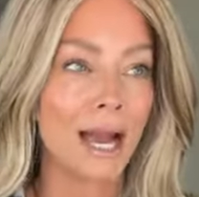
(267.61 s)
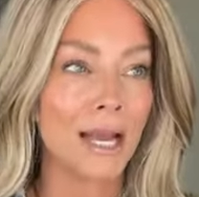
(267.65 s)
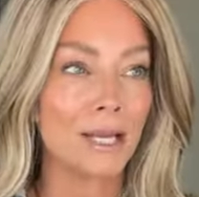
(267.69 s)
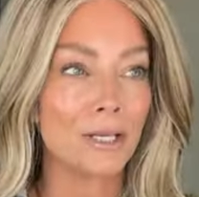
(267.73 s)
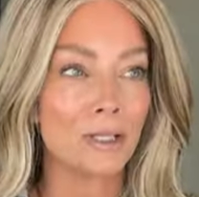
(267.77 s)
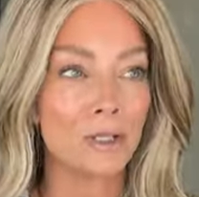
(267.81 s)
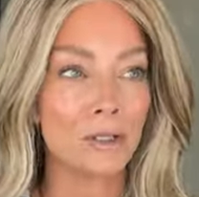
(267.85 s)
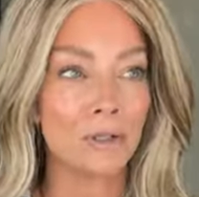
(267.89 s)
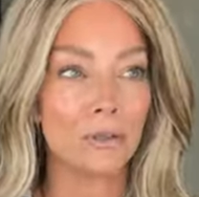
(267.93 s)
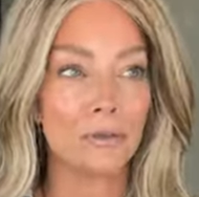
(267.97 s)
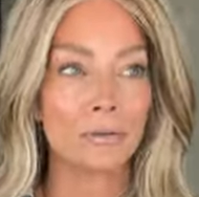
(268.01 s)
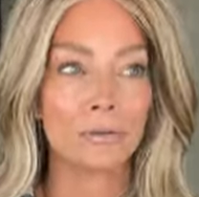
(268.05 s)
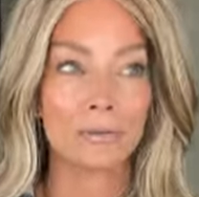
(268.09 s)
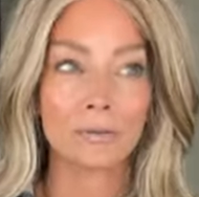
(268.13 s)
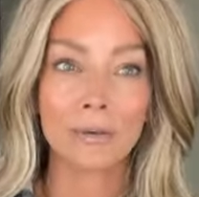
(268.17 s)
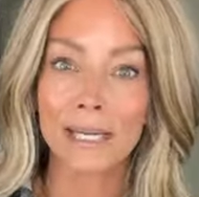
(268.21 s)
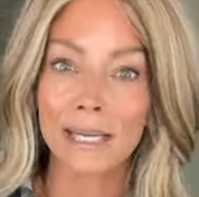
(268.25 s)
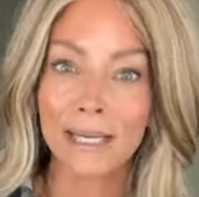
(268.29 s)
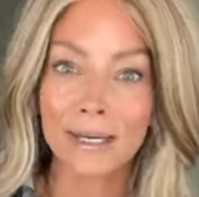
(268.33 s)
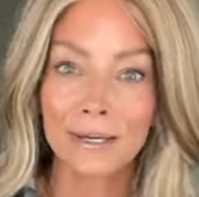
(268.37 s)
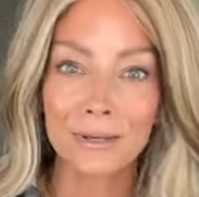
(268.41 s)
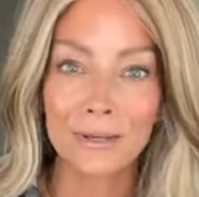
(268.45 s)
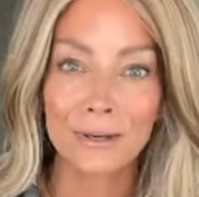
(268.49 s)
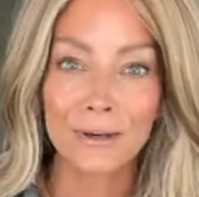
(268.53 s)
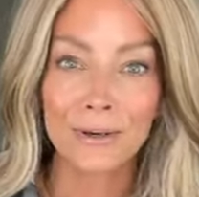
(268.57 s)
I do
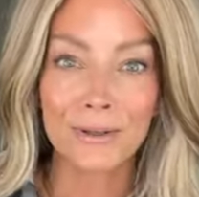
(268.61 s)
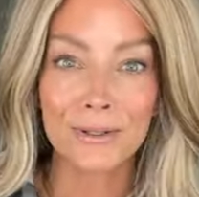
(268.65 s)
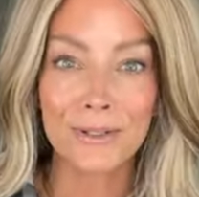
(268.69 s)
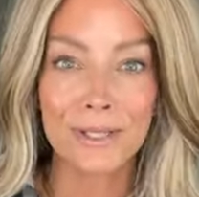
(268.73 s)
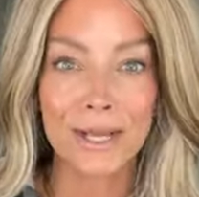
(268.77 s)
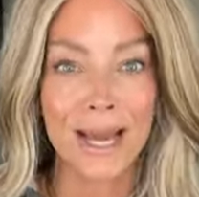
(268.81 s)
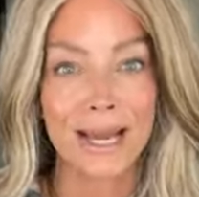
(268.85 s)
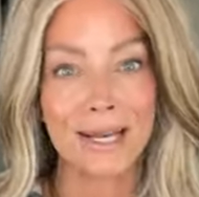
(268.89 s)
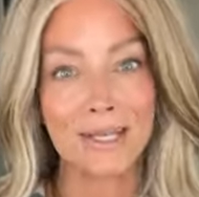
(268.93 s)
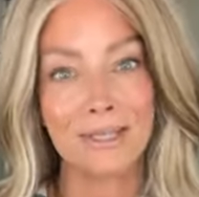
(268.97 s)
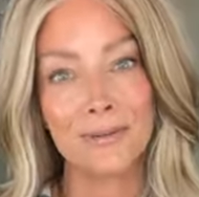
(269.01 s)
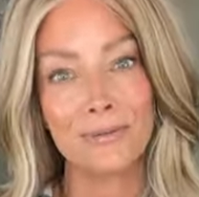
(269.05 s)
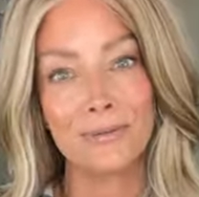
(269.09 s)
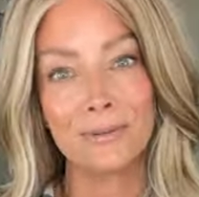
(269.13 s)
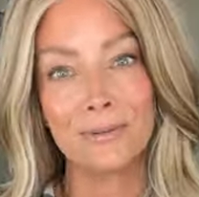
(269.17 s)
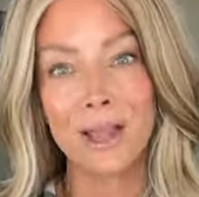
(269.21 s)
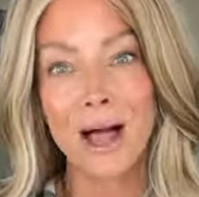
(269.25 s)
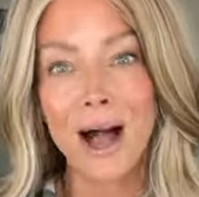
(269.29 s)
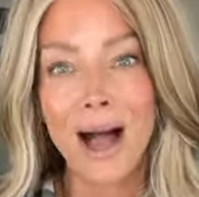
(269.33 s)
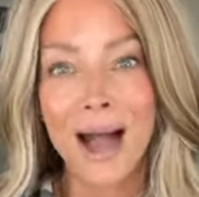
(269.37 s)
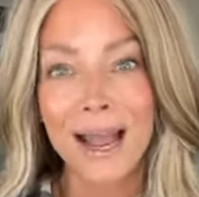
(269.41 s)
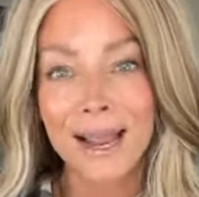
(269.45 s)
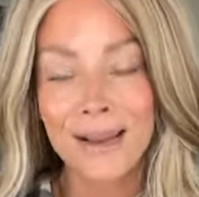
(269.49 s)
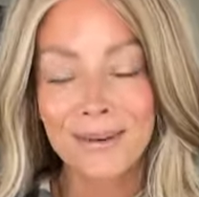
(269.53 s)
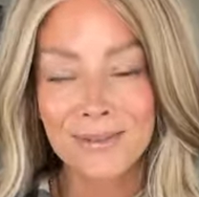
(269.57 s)
reels, I do
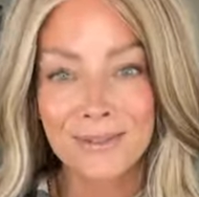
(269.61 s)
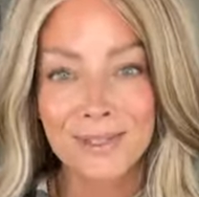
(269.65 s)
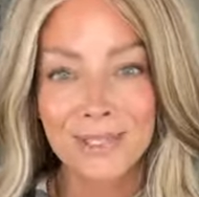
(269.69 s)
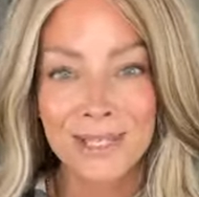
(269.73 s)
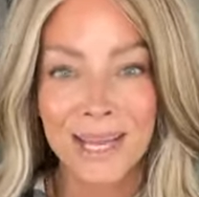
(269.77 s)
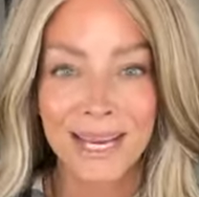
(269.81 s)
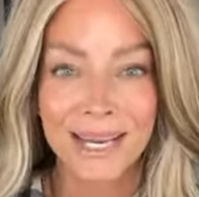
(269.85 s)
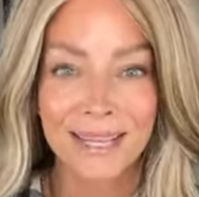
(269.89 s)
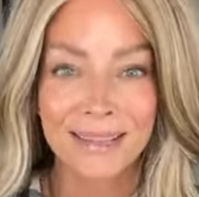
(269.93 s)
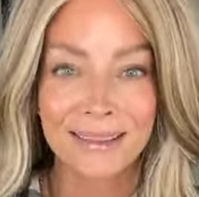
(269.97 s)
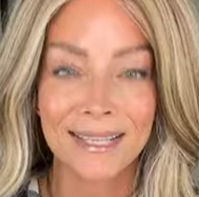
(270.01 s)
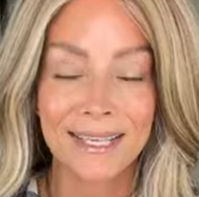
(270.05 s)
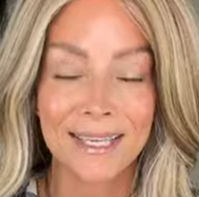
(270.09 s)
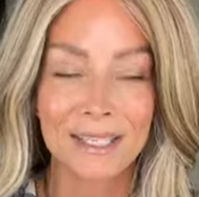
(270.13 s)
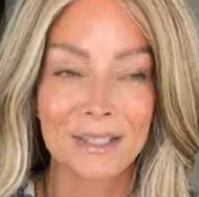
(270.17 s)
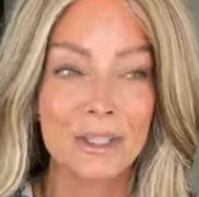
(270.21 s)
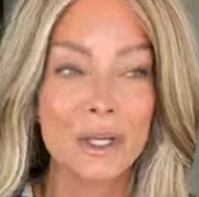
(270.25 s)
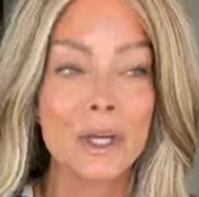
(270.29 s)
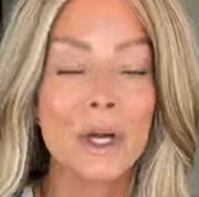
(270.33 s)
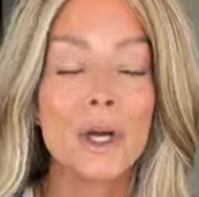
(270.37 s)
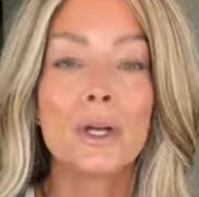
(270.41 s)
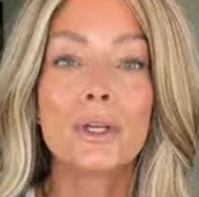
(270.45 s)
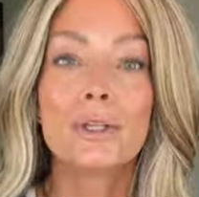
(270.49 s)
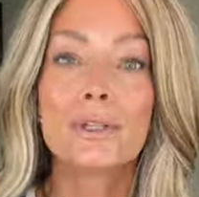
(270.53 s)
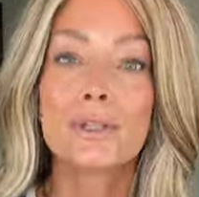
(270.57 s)
lives like
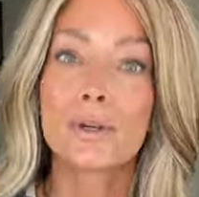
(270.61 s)
this.